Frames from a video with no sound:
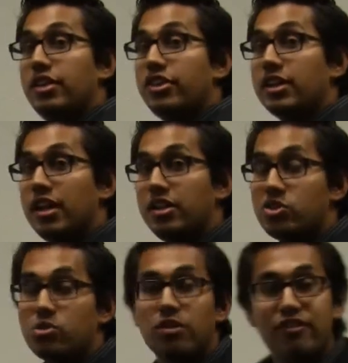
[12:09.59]
The
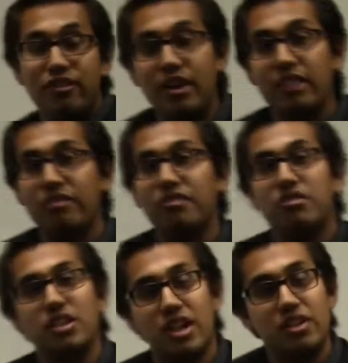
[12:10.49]
colors were very
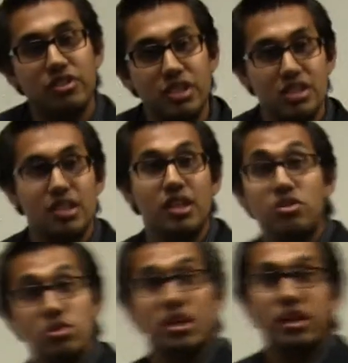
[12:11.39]
vivid. Not only did they
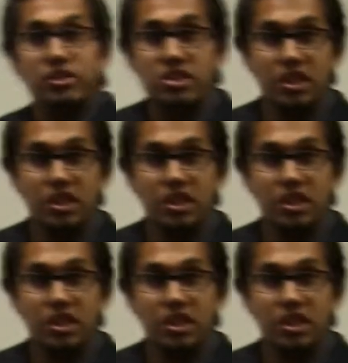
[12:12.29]
use colors,